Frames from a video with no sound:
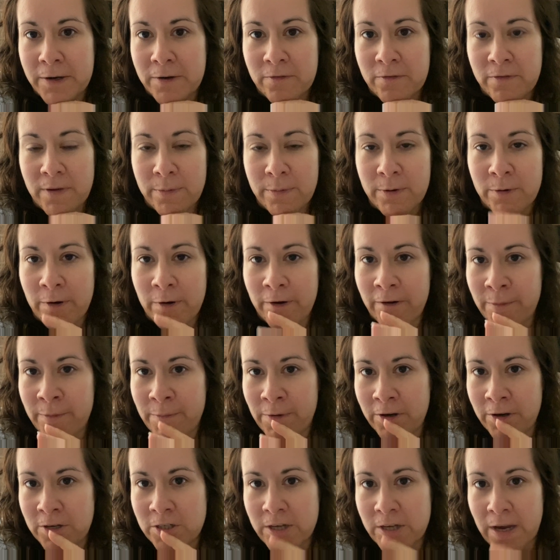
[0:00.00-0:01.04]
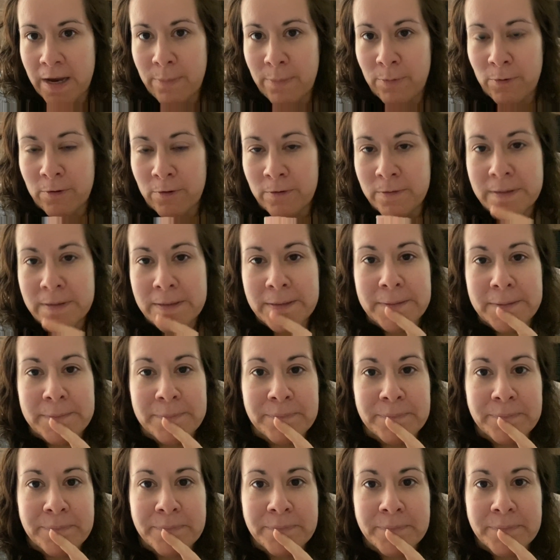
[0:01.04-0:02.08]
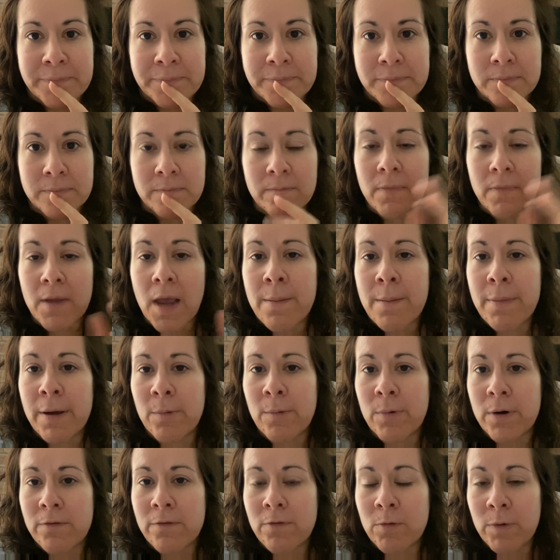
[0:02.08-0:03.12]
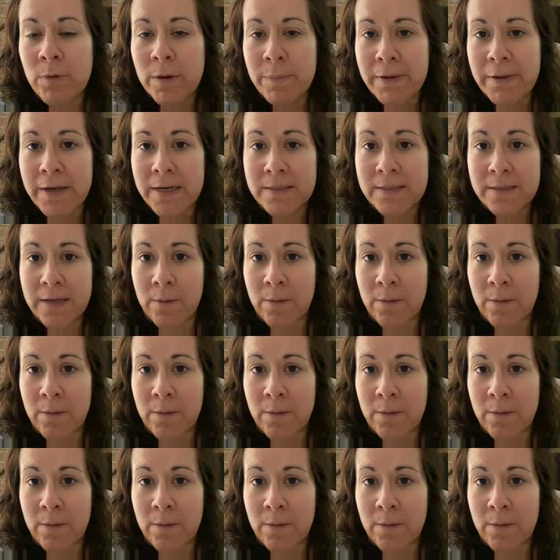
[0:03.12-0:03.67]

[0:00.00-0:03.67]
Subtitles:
February, March, April, about whatever we picked